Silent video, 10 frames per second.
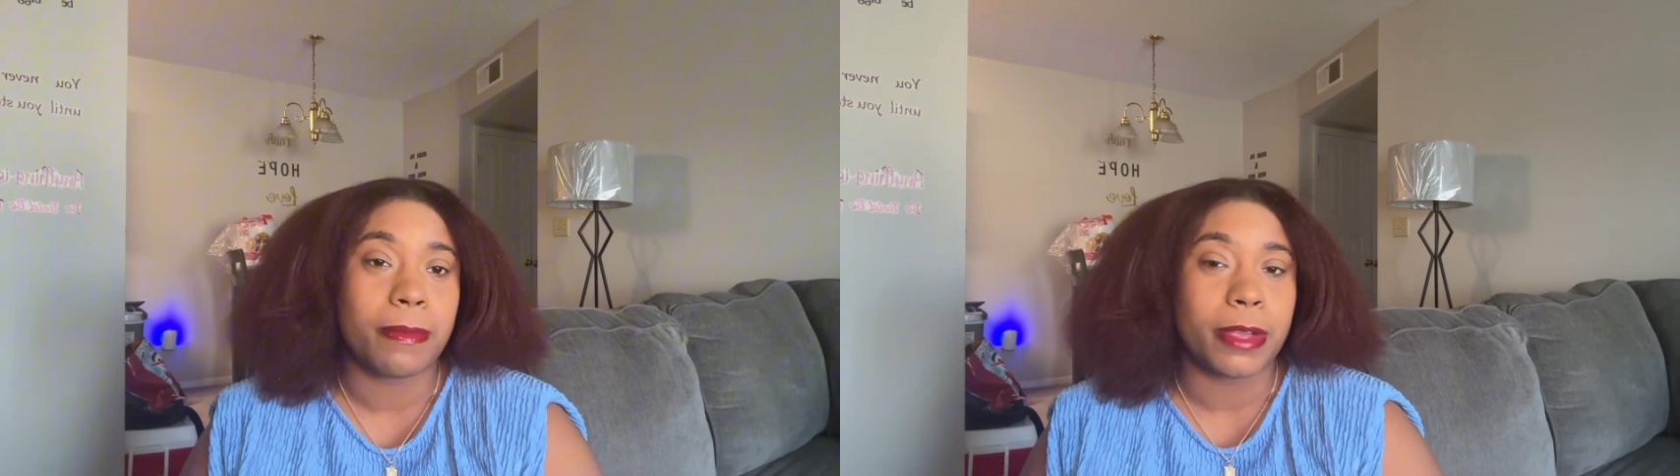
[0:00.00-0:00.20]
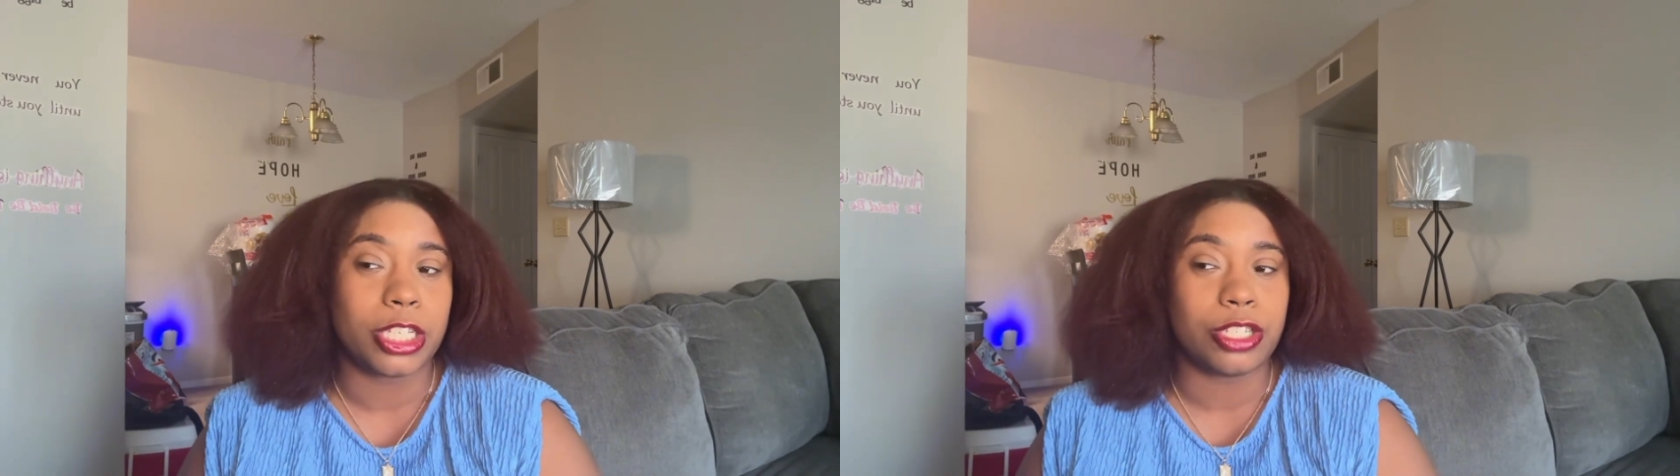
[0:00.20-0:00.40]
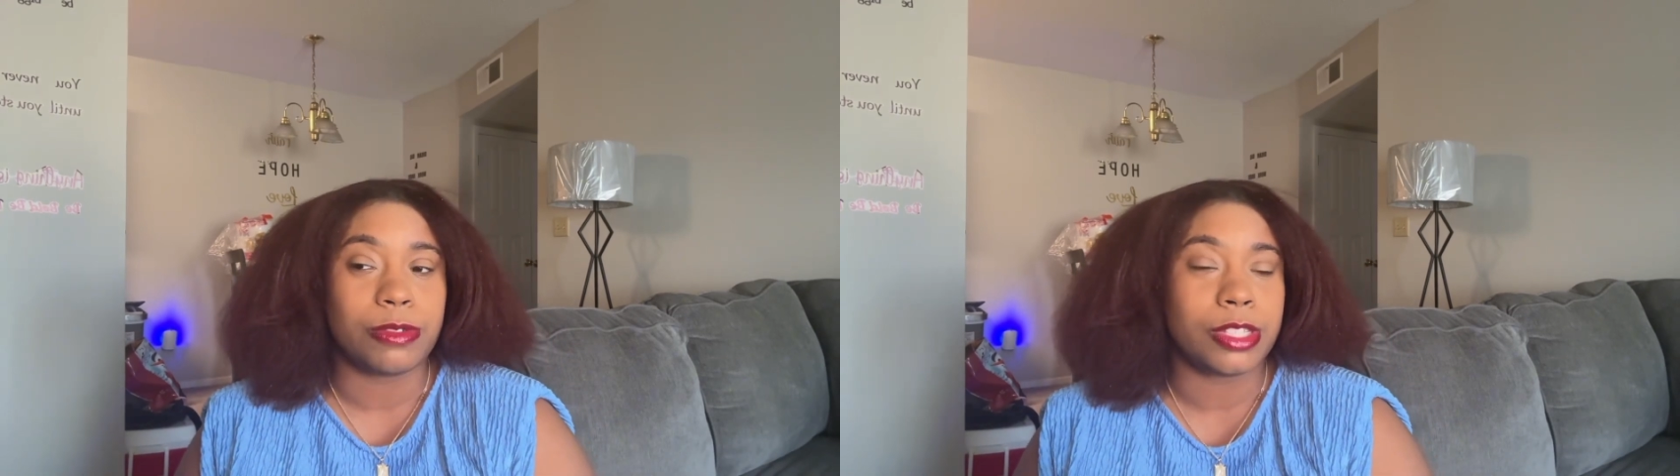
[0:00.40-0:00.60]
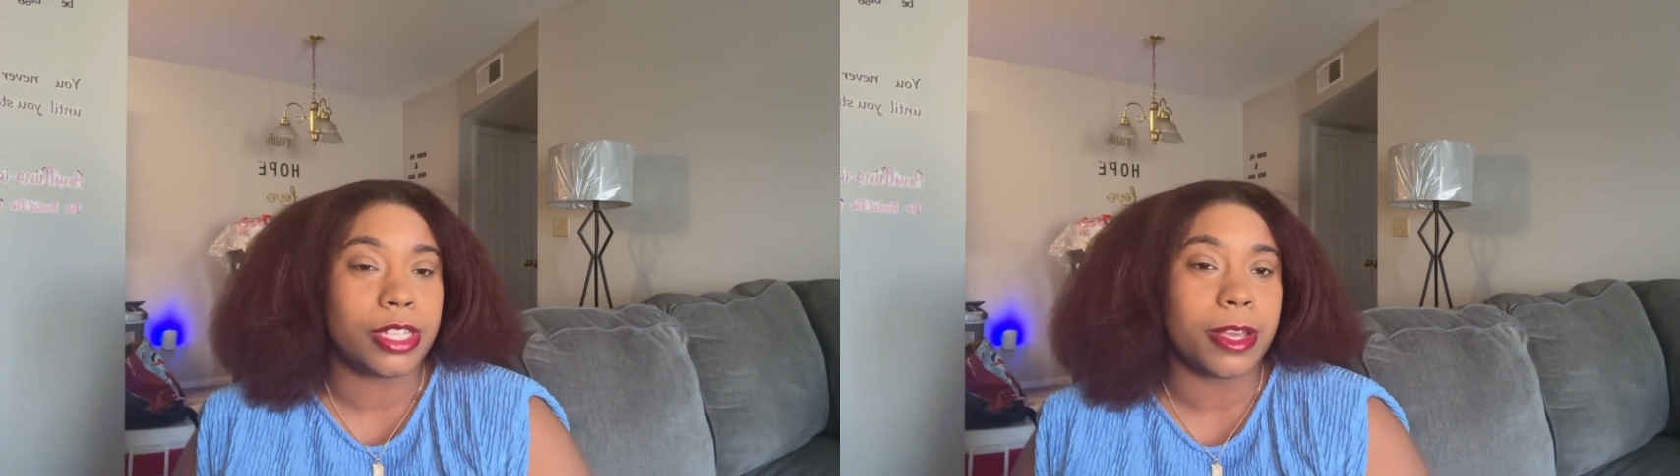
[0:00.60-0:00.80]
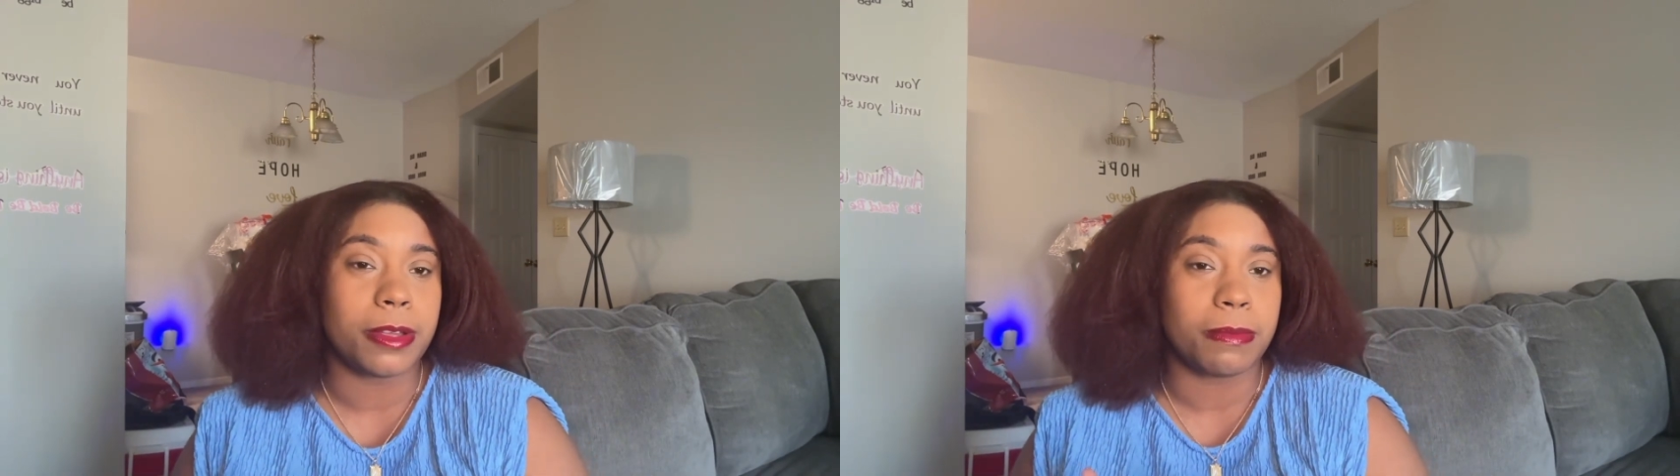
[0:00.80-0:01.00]
but you
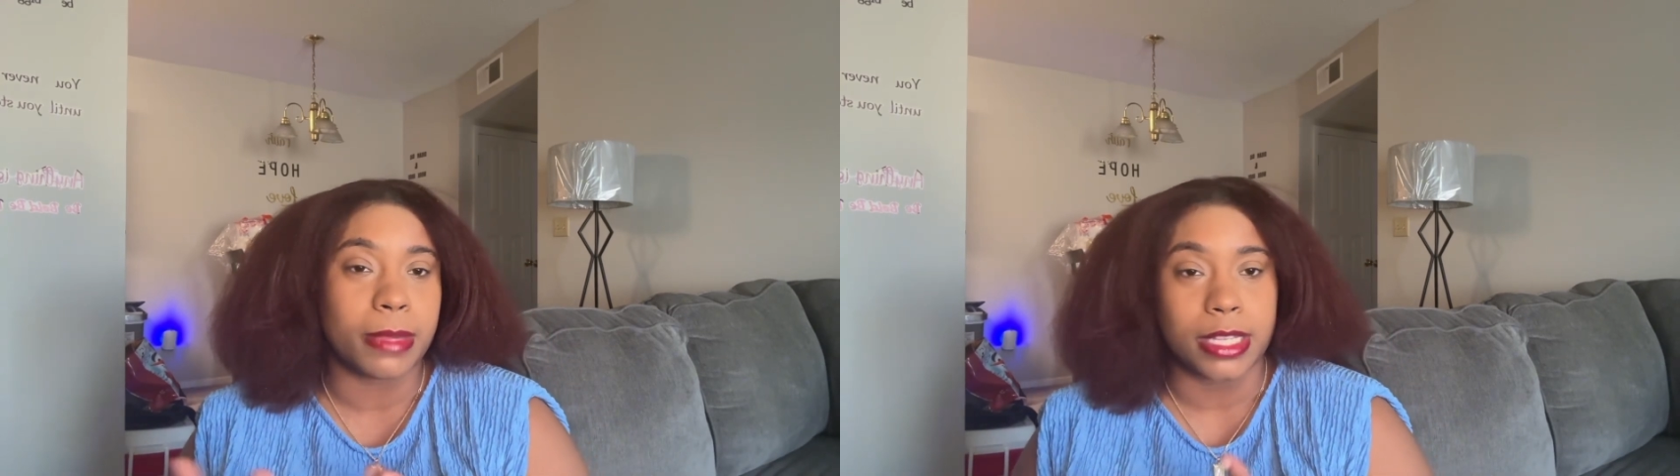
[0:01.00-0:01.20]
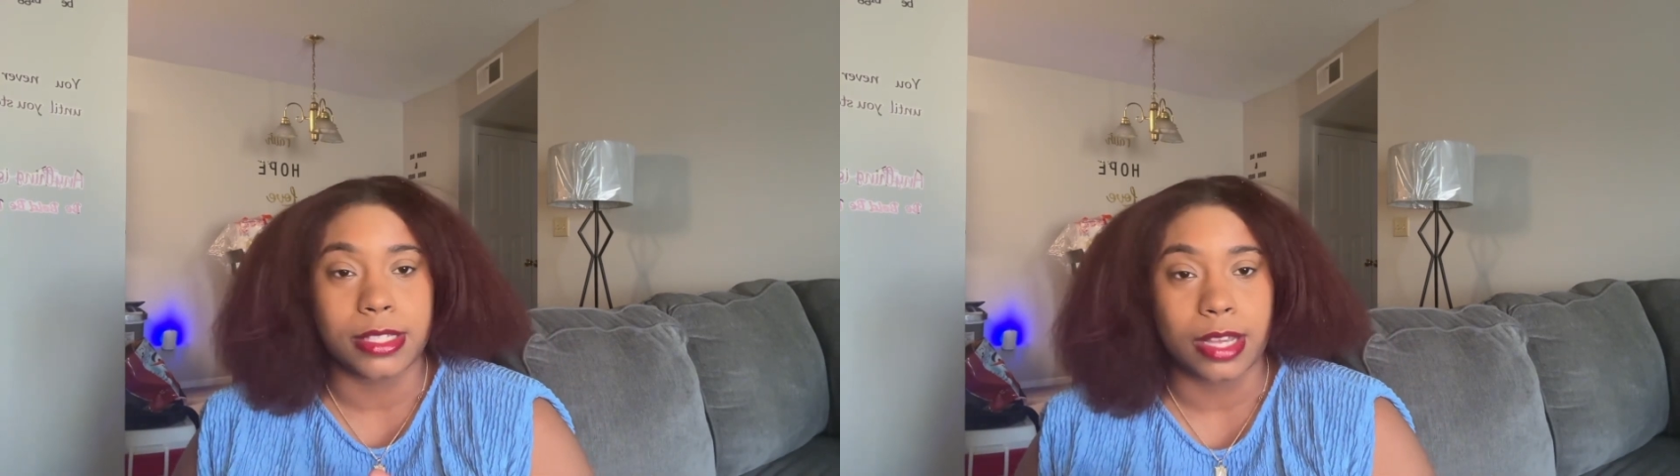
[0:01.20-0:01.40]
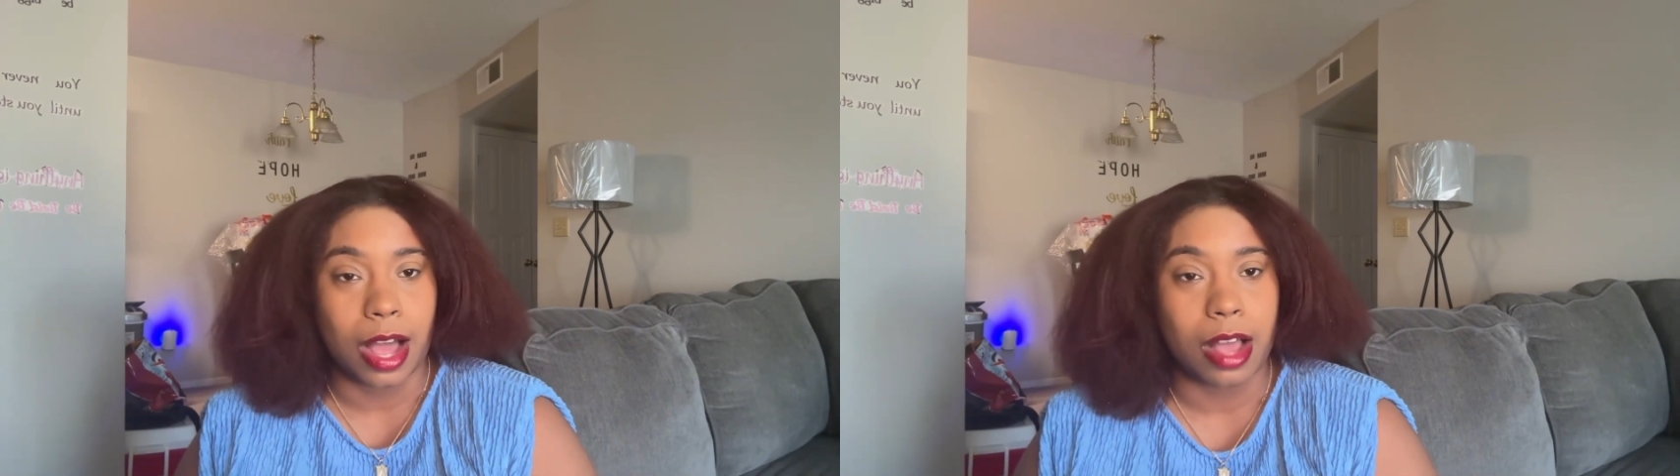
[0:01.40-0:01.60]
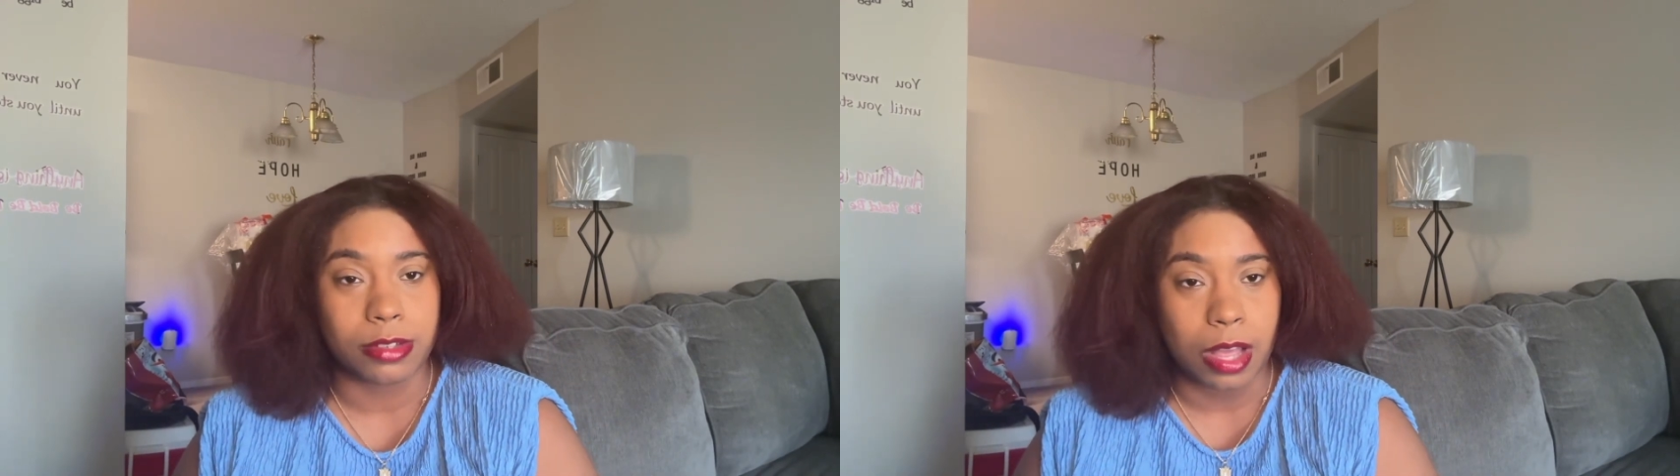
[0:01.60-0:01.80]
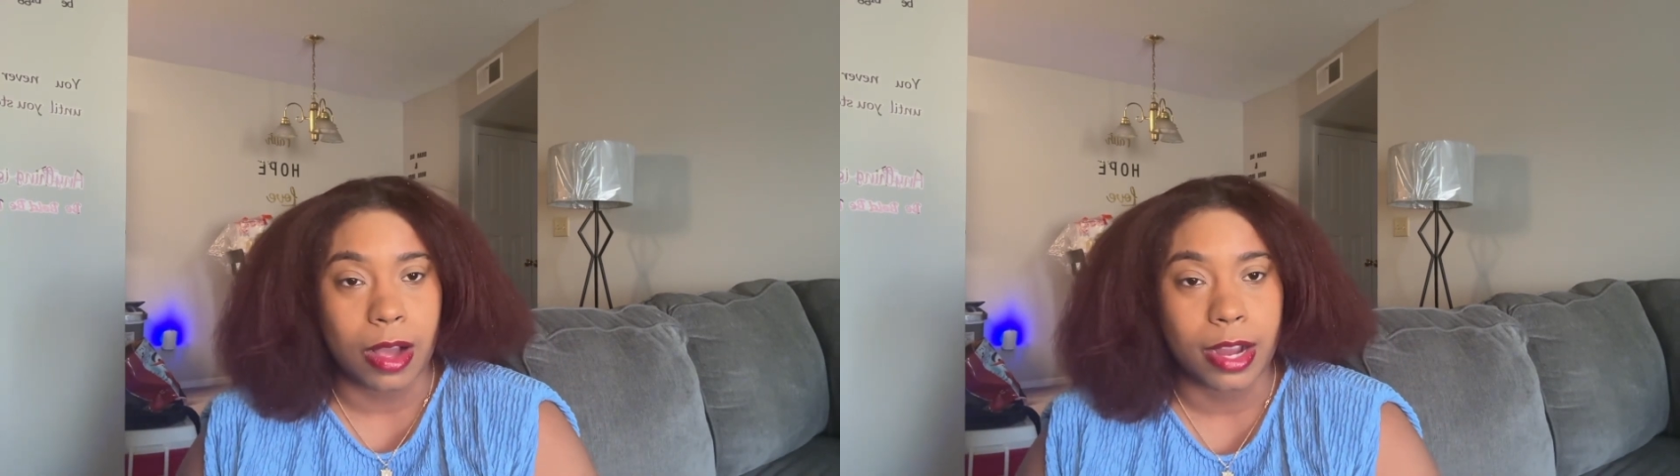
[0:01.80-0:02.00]
still need to cause
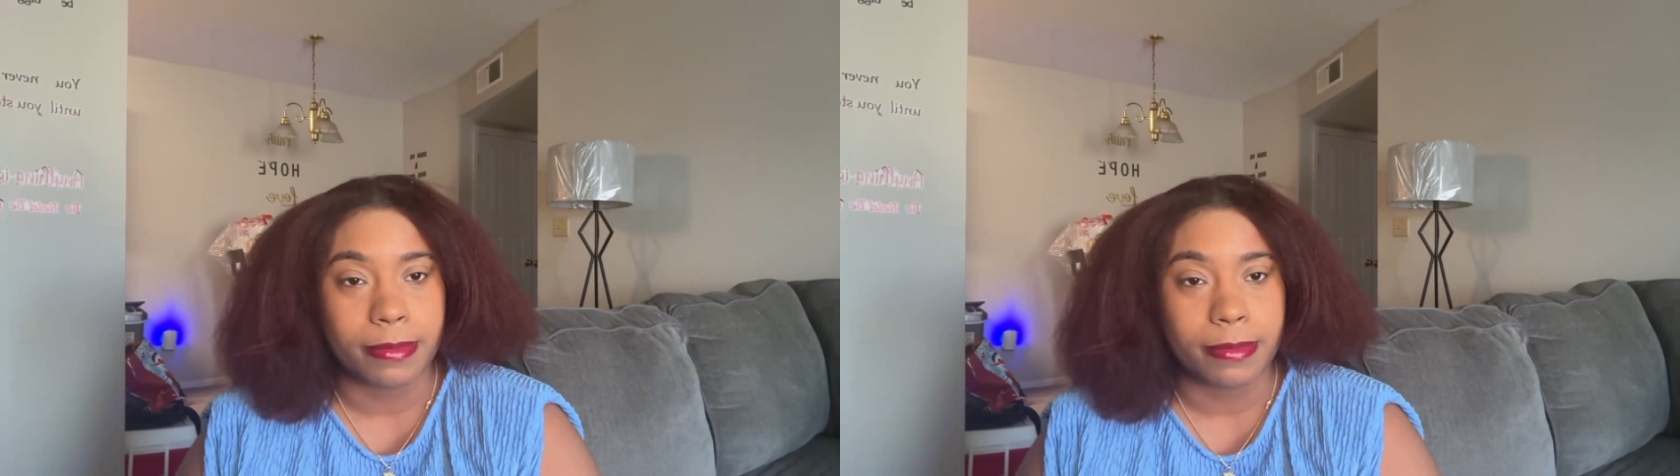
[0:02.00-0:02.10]
harm.